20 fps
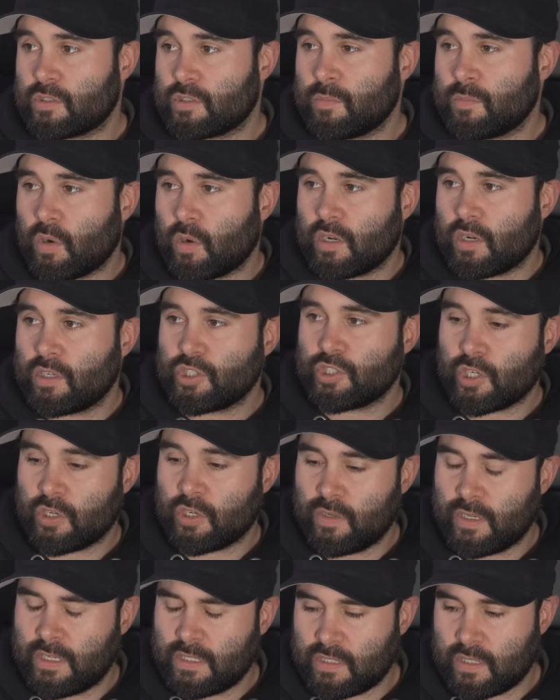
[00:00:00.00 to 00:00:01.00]
I'm not going to show
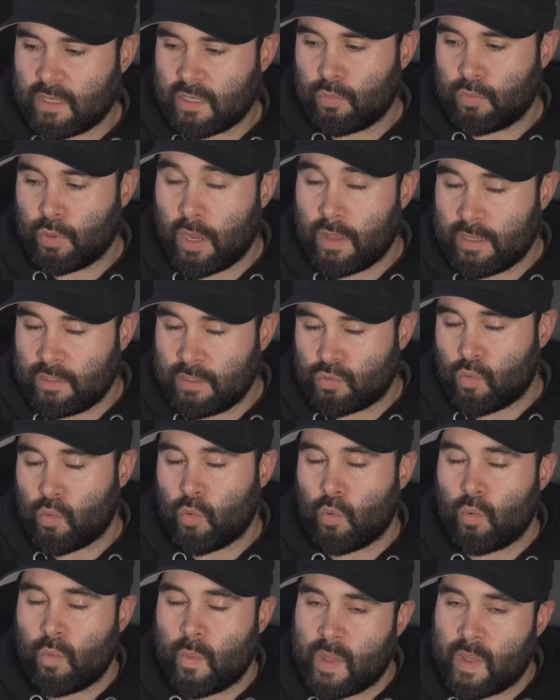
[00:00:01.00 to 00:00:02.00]
these are
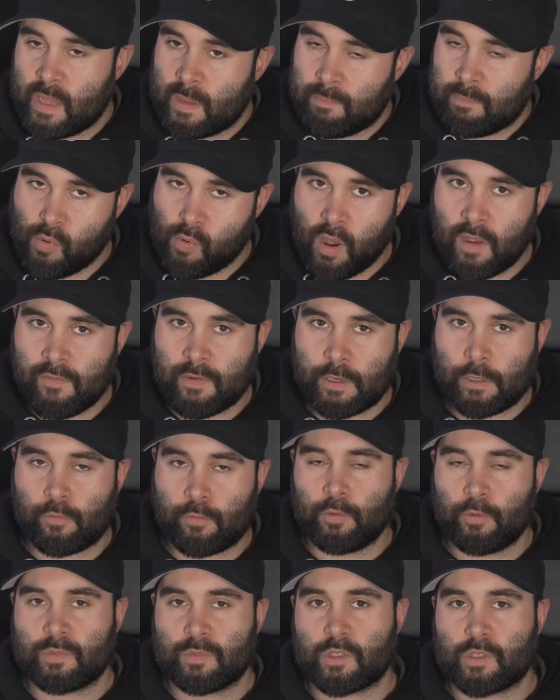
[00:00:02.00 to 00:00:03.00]
all within private
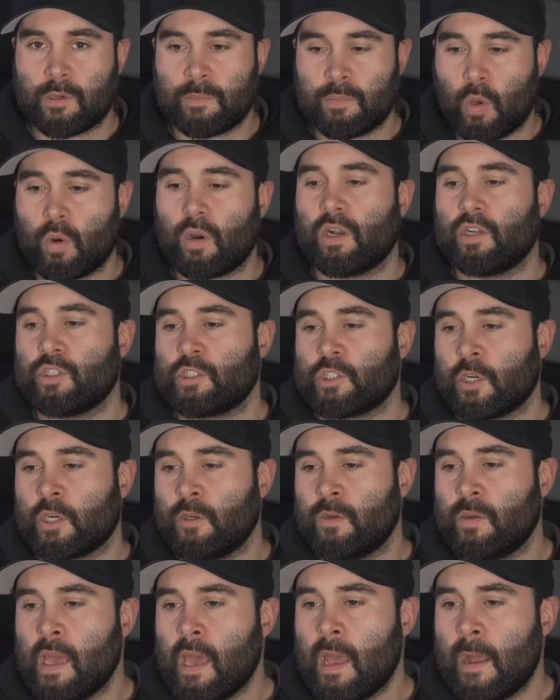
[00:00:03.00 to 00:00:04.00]
groups, so I'm not going to
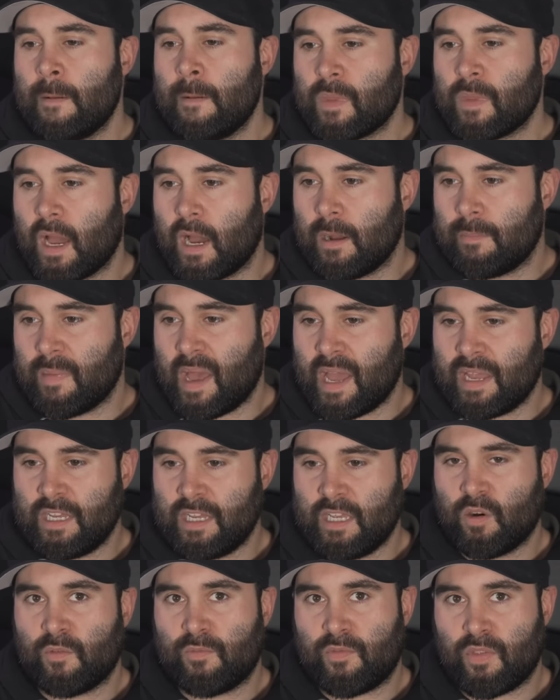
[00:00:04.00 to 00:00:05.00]
show
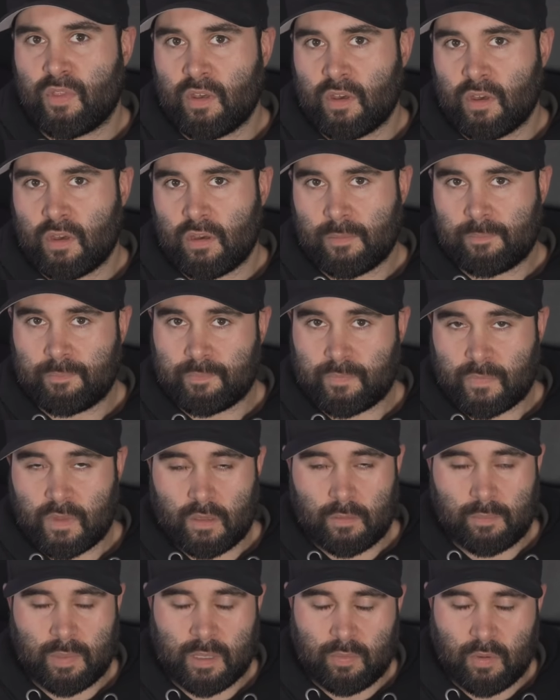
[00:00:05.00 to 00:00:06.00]
any of the
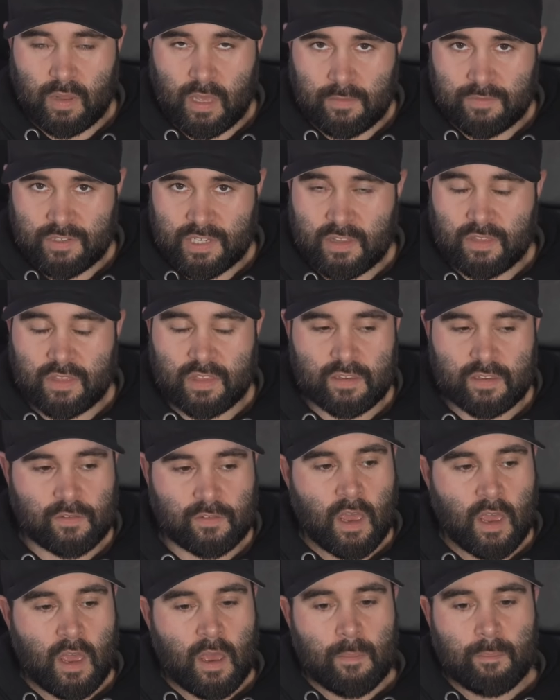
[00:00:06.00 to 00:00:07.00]
people that have said this,
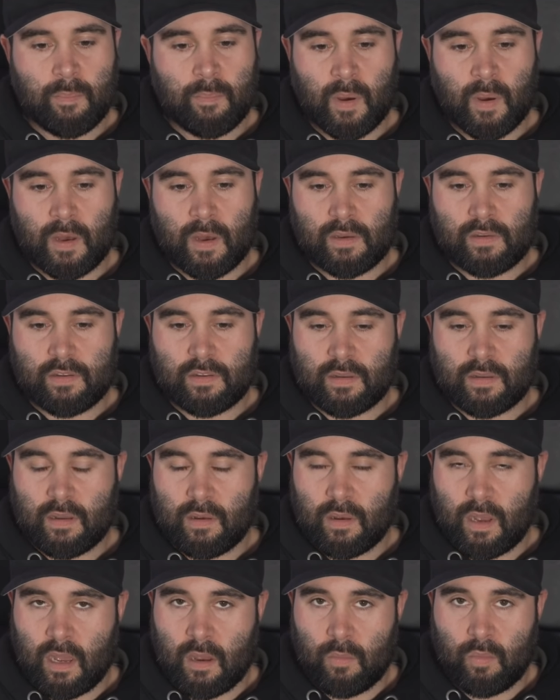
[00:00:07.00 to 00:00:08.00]
but
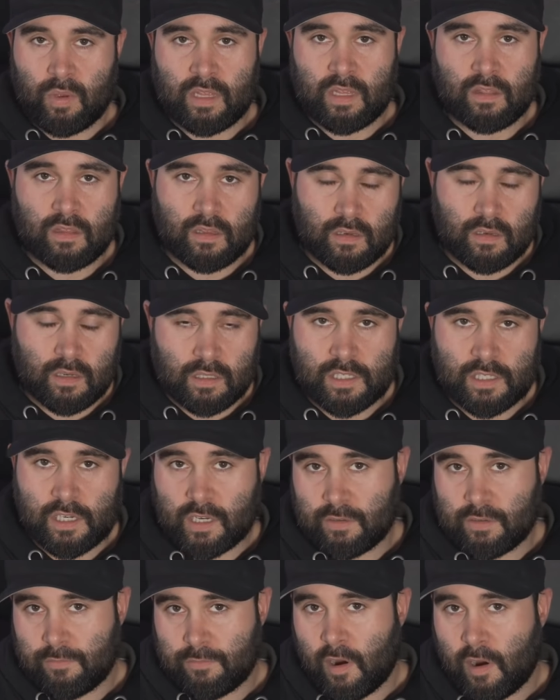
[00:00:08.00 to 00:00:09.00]
within the
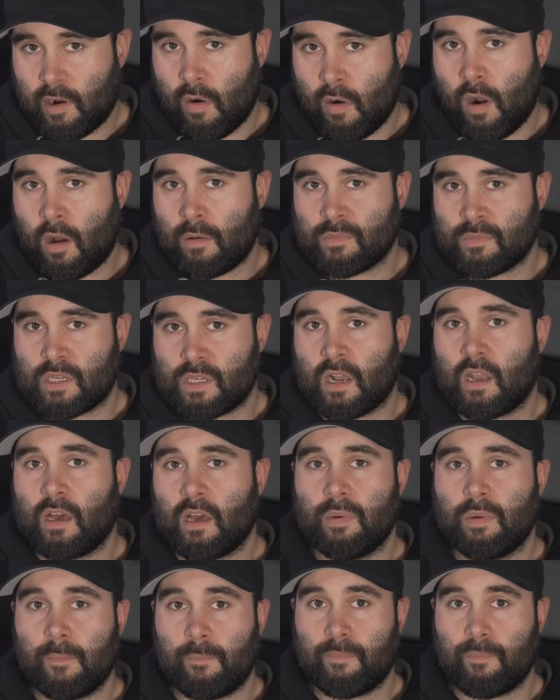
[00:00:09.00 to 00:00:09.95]
Kentucky Firearms Club